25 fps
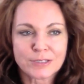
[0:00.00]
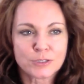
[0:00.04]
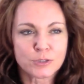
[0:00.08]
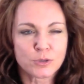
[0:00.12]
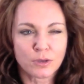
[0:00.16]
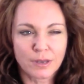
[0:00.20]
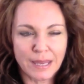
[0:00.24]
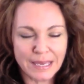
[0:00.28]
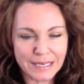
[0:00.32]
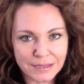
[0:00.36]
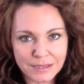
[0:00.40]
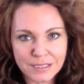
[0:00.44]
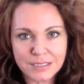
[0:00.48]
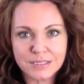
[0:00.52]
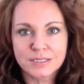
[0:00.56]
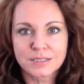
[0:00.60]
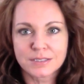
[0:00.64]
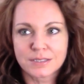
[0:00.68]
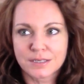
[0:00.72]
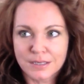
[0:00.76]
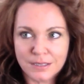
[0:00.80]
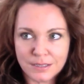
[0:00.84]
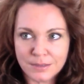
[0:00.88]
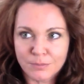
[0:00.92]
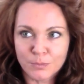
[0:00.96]
So like,
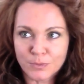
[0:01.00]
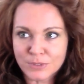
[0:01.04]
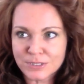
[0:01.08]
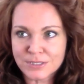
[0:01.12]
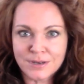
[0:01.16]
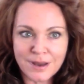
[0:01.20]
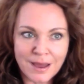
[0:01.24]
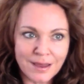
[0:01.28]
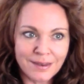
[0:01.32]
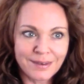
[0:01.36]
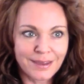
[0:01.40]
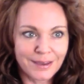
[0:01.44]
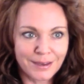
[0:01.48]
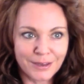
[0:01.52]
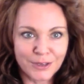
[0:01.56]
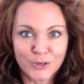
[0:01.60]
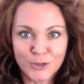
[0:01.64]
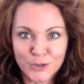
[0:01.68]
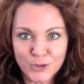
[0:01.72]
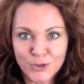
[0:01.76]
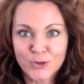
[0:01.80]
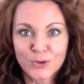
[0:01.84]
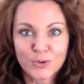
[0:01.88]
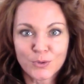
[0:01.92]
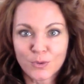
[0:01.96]
this was not like a
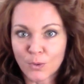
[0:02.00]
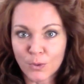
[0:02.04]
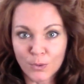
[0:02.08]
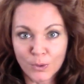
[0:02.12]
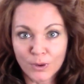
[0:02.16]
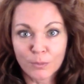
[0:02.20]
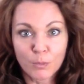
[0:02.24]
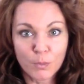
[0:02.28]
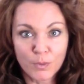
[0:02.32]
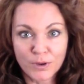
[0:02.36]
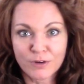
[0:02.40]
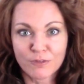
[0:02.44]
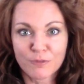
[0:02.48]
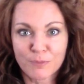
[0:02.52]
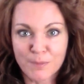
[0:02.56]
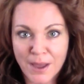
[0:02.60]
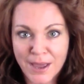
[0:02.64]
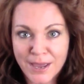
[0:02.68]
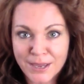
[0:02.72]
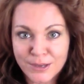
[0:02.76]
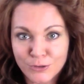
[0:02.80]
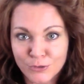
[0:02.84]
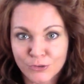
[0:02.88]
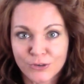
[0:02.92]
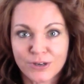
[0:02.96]
new or one of
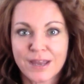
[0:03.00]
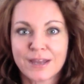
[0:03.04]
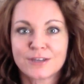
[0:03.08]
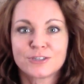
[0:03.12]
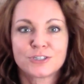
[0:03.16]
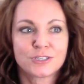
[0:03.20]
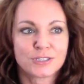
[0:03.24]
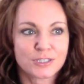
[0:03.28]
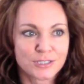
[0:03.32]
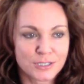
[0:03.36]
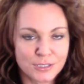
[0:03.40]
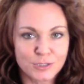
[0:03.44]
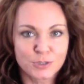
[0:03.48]
my creations.